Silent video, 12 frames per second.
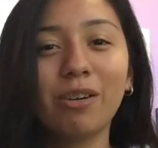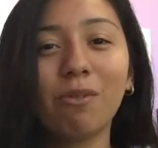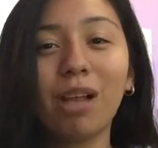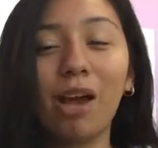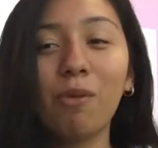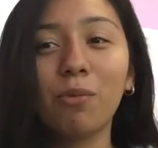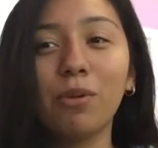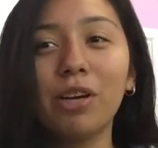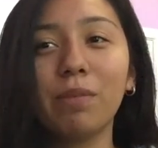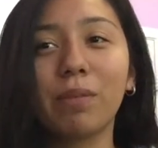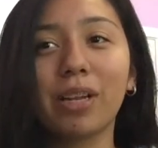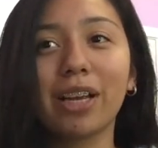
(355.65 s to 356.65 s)
Well, I
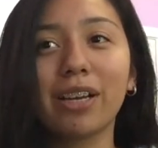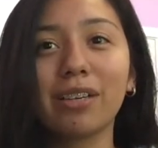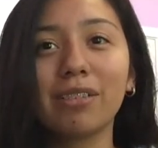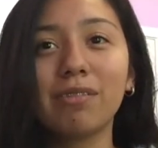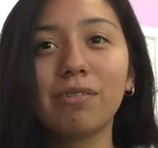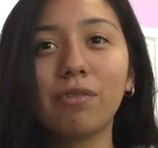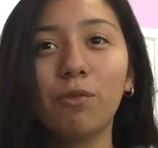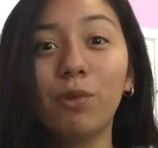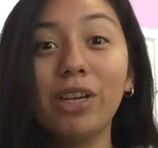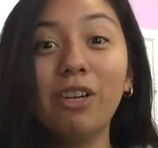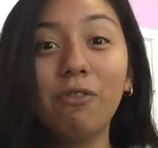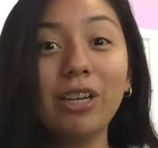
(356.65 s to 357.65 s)
would, but like
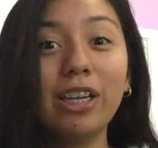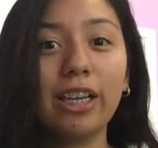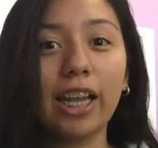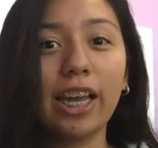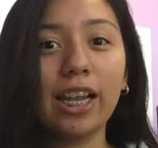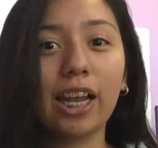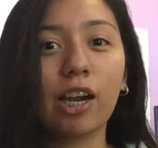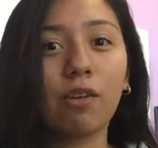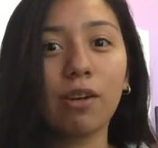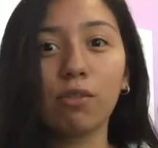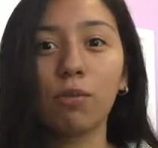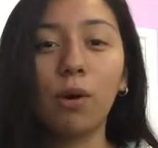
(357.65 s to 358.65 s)
really really late, like
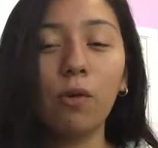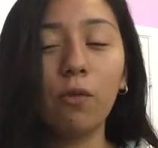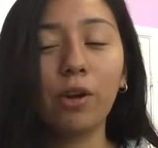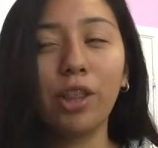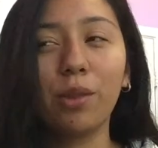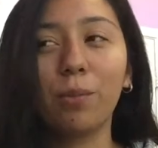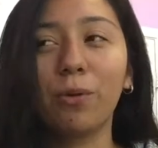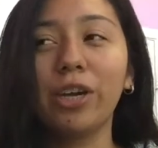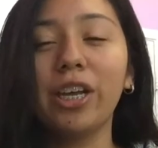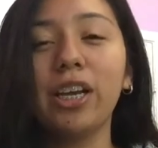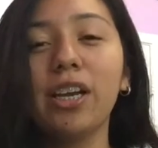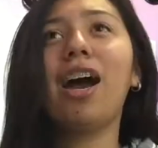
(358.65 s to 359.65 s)
around 12, 1 in the
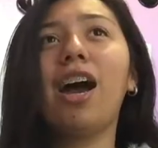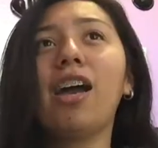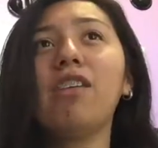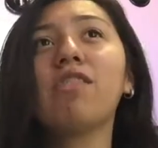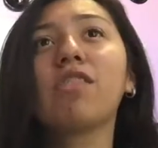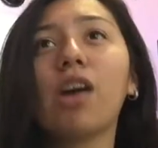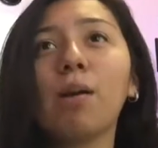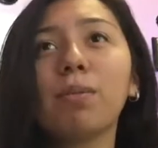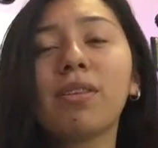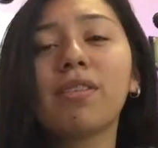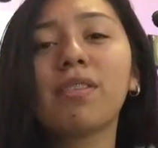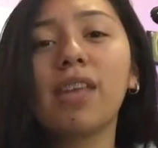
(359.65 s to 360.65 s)
morning. I
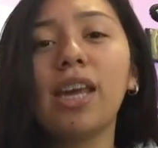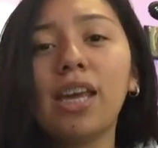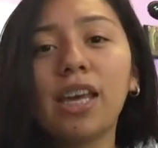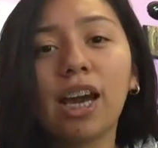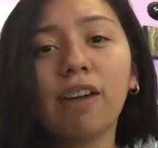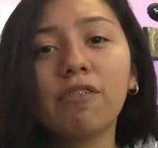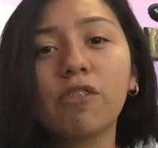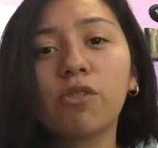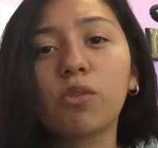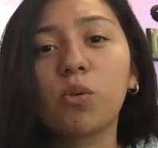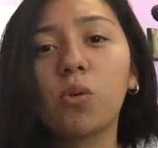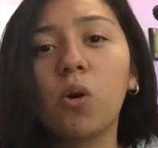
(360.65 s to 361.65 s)
stopped staying after
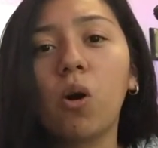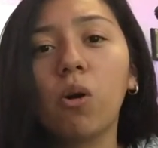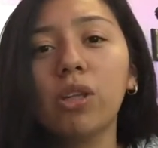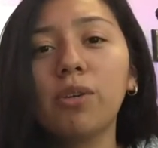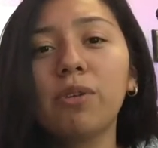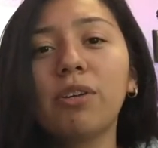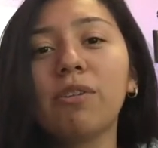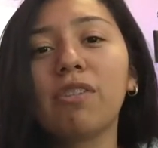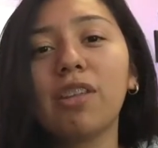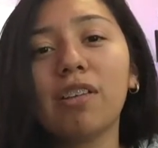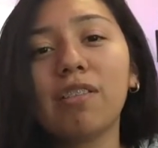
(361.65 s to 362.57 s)
school only when it was